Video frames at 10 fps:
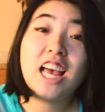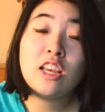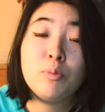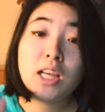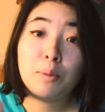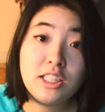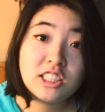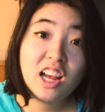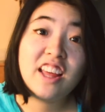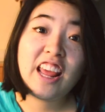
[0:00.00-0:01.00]
is Ayumu
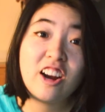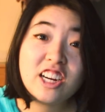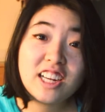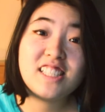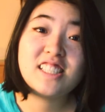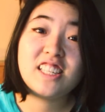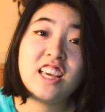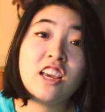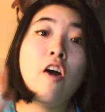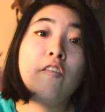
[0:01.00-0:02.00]
Yamashita and Erika
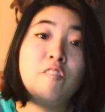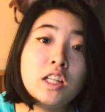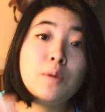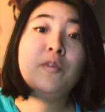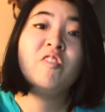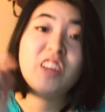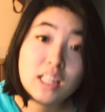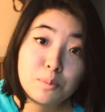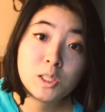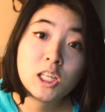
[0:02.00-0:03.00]
singing Philip
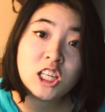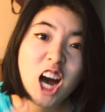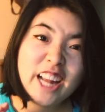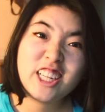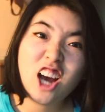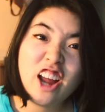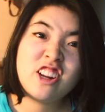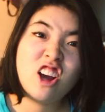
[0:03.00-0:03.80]
Phillips Gone Gone